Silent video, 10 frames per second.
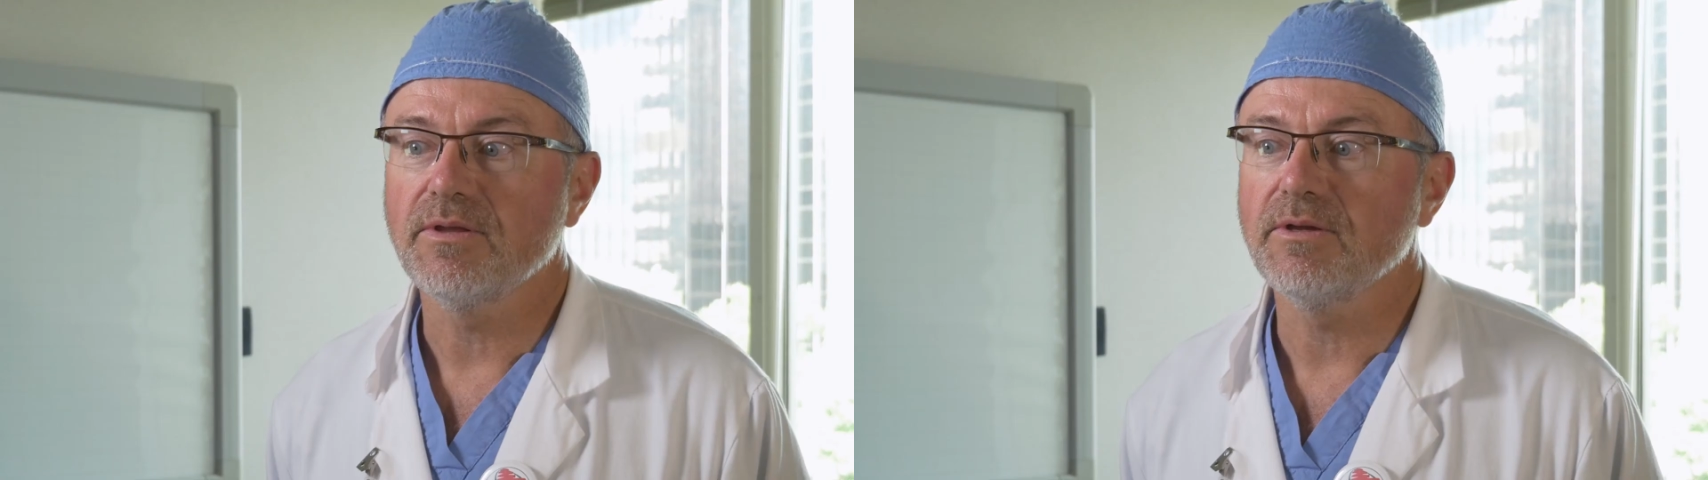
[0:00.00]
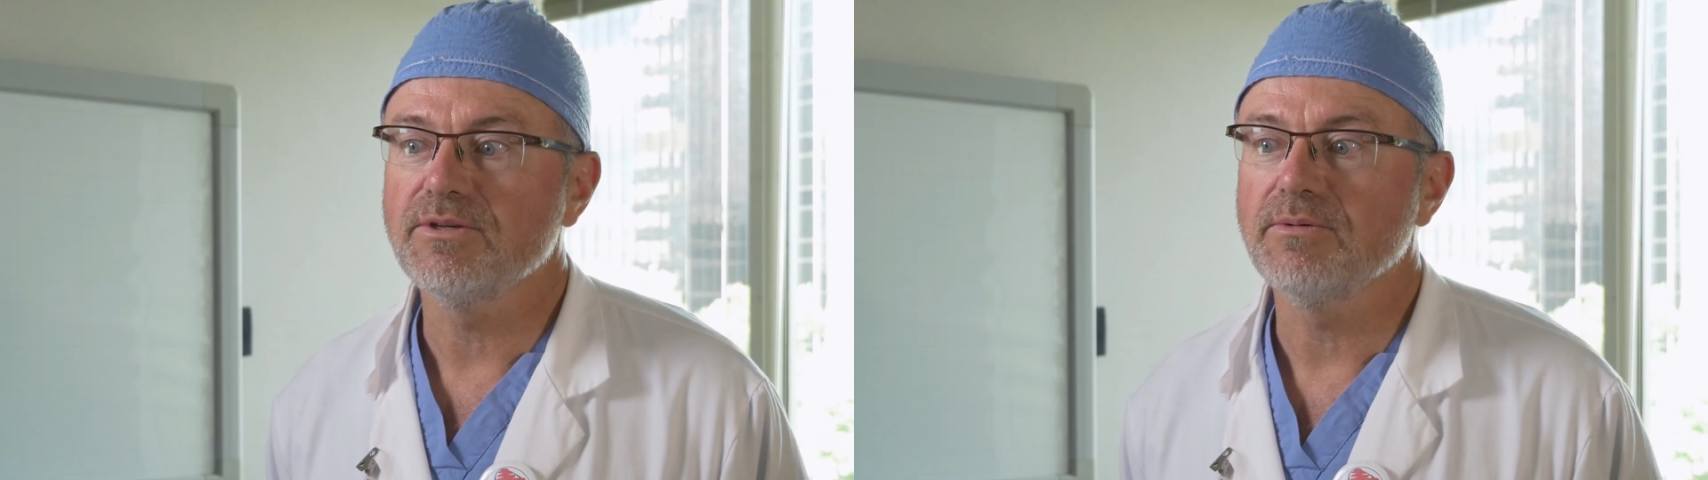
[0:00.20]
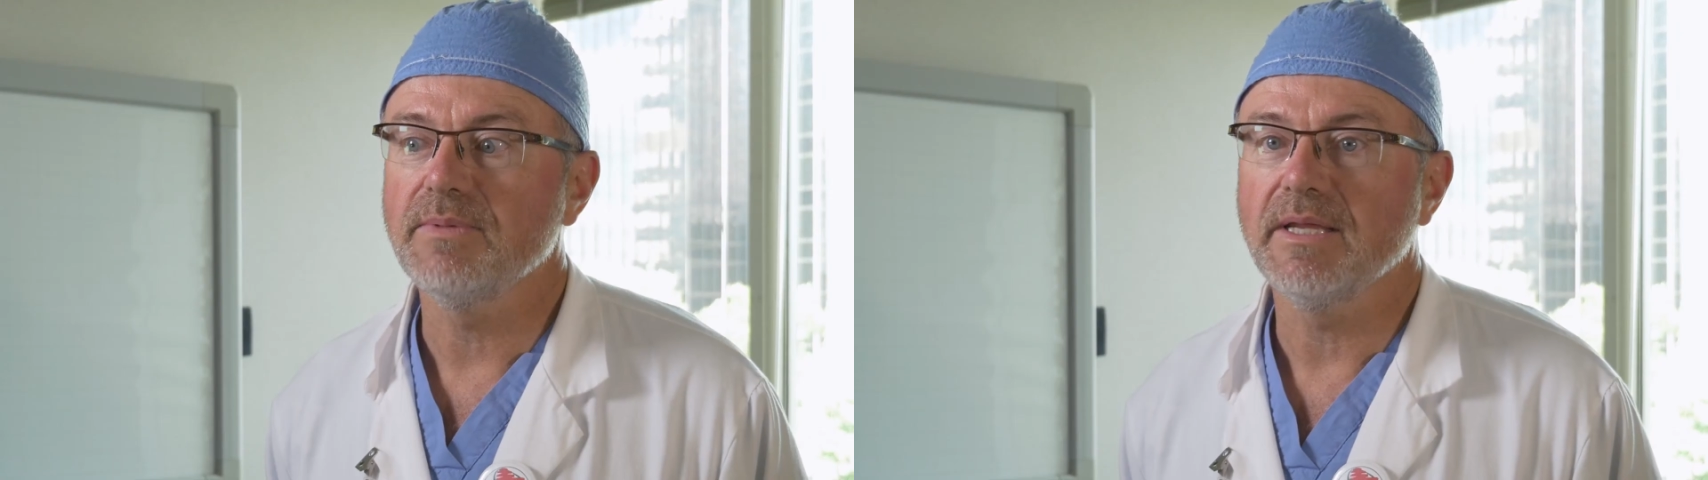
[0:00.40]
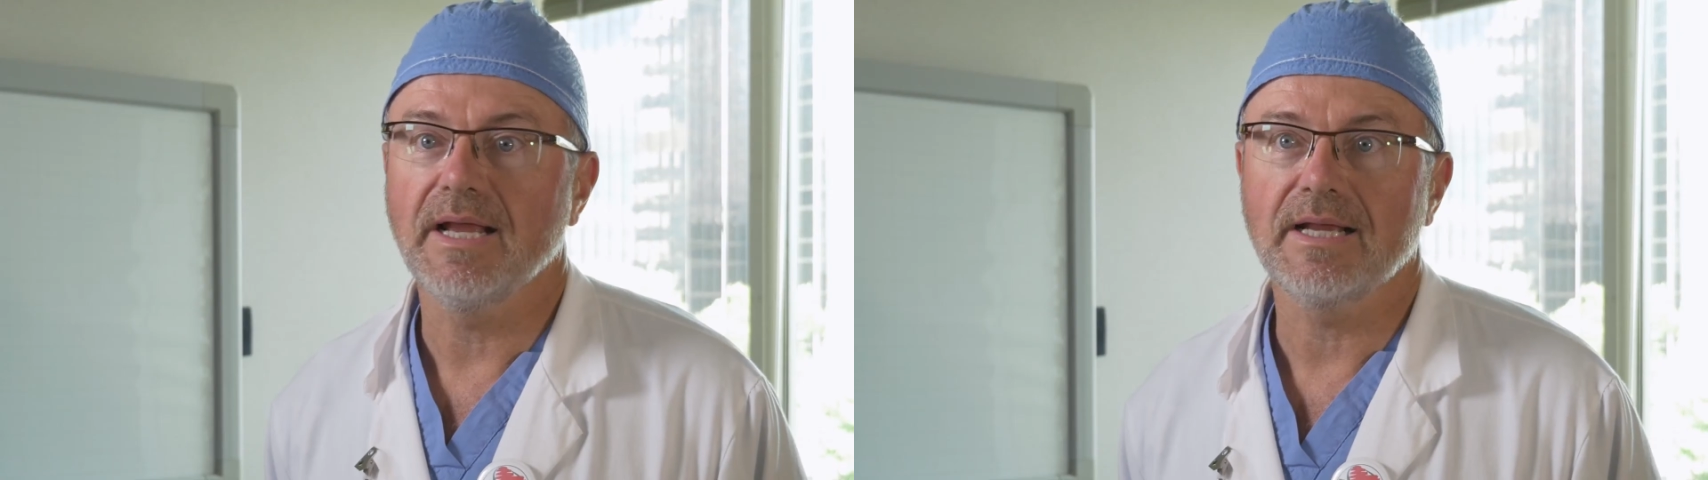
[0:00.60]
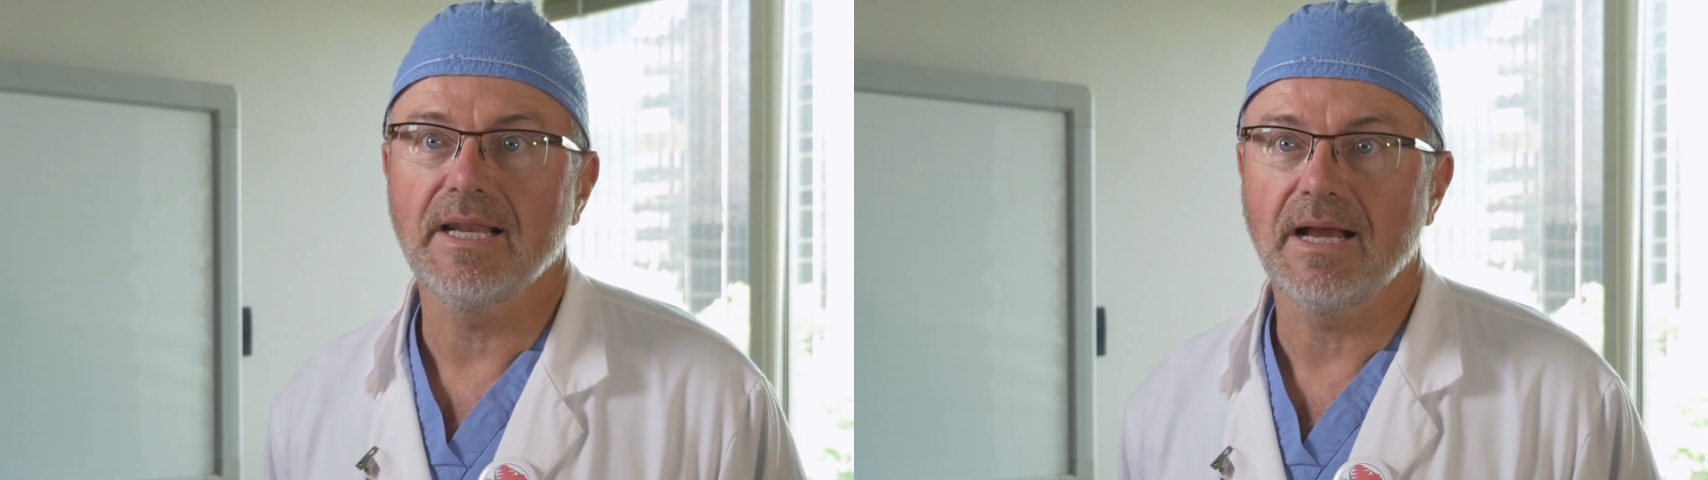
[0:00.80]
there should be an
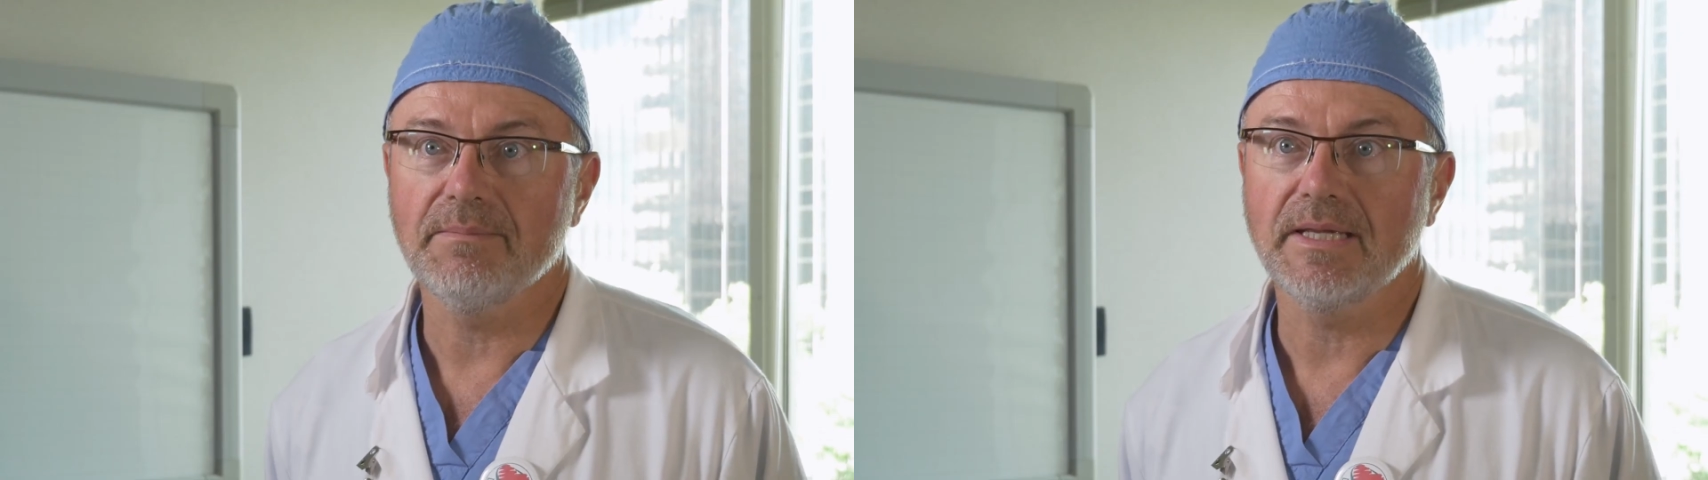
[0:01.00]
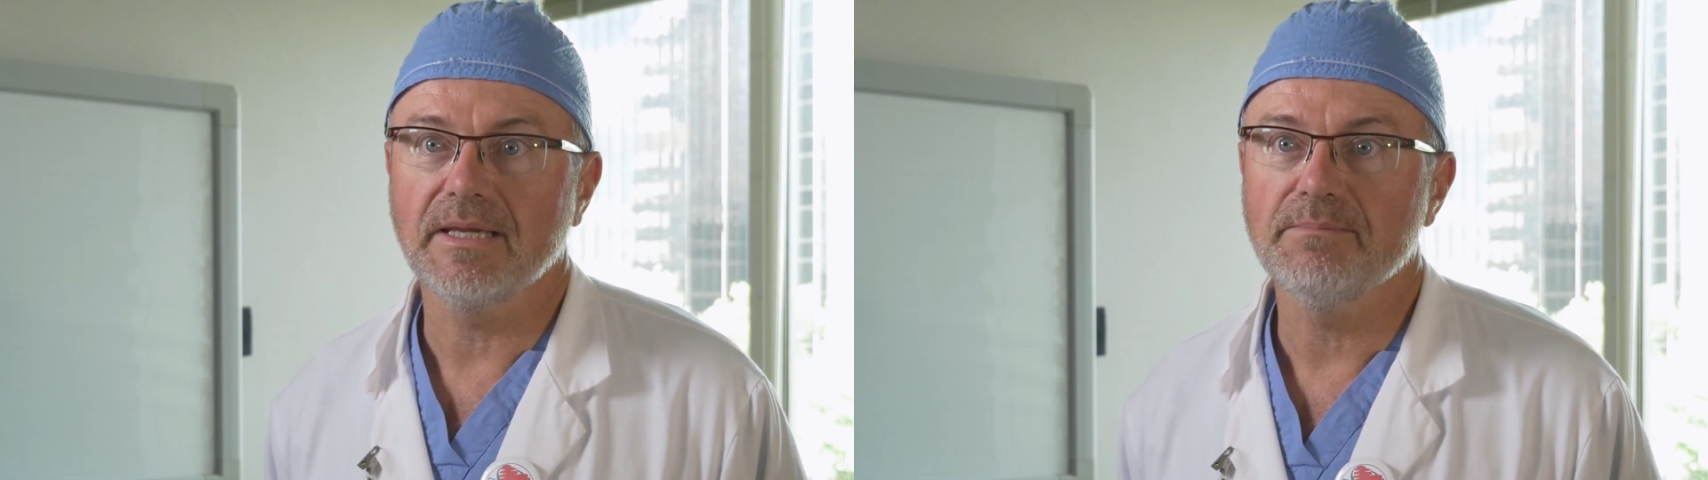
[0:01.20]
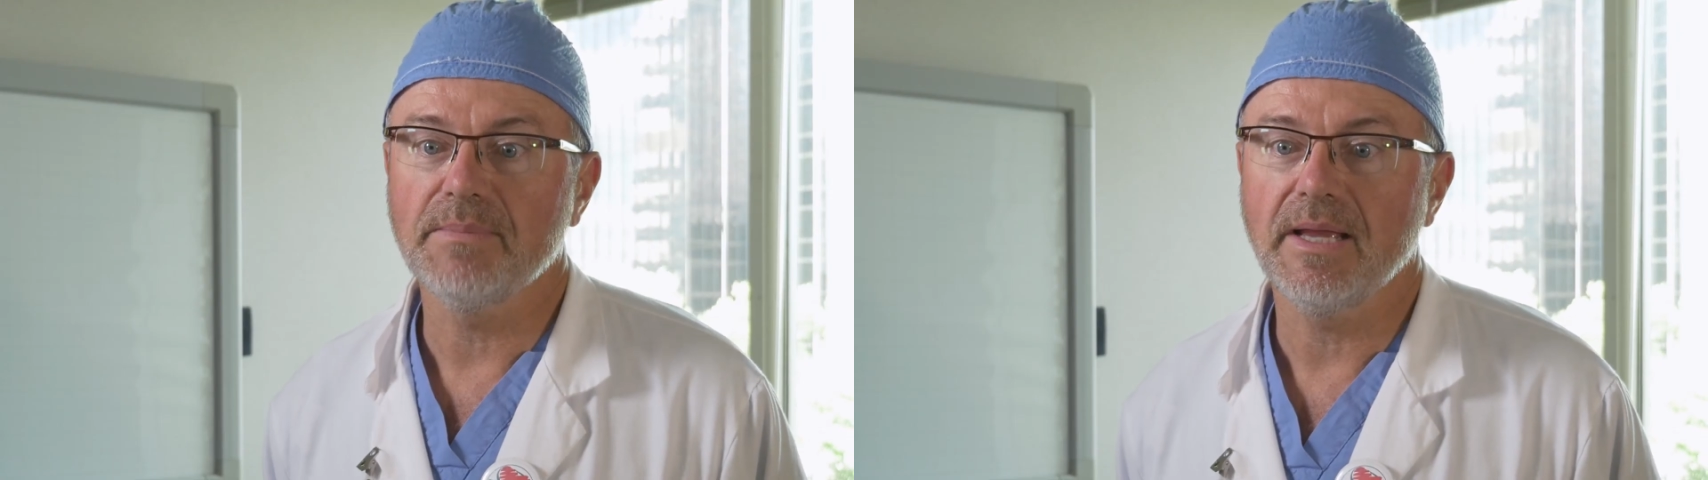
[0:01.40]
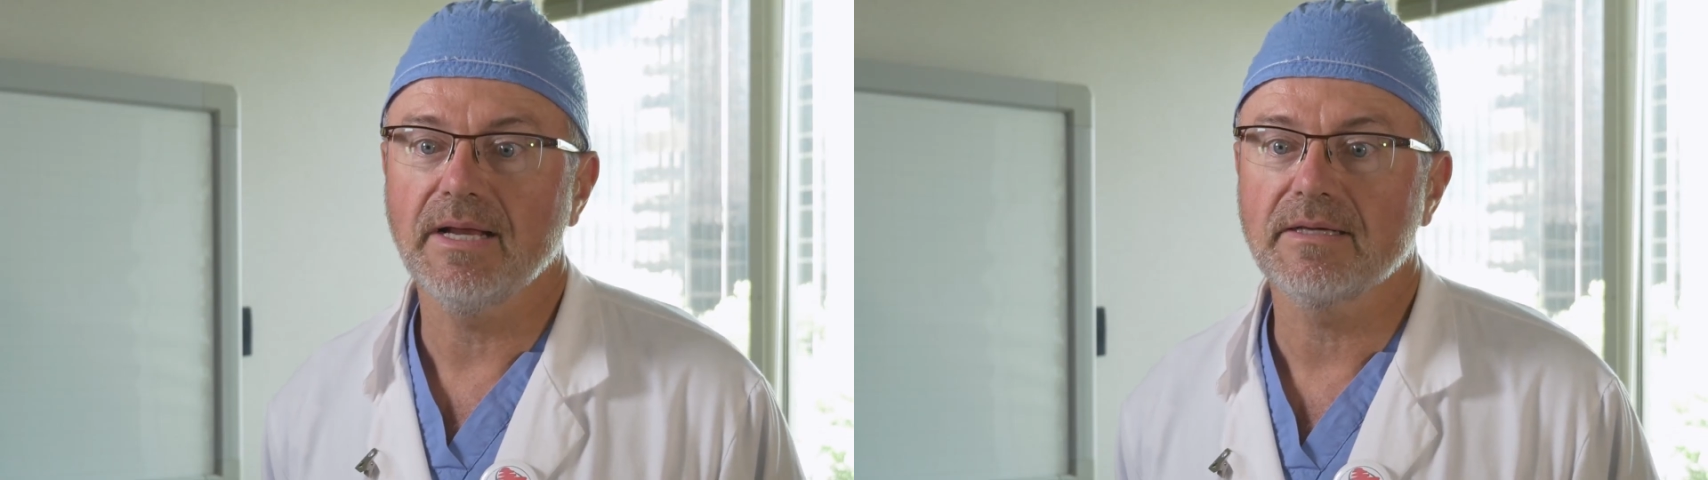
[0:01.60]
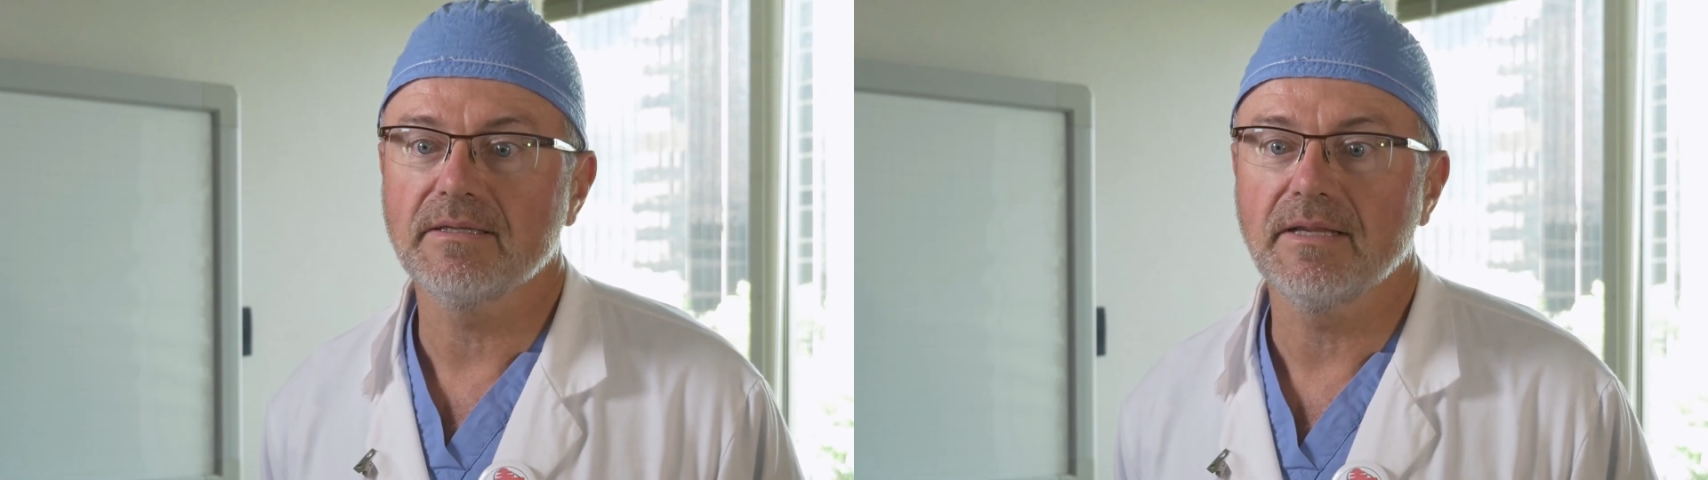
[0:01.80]
economic impact,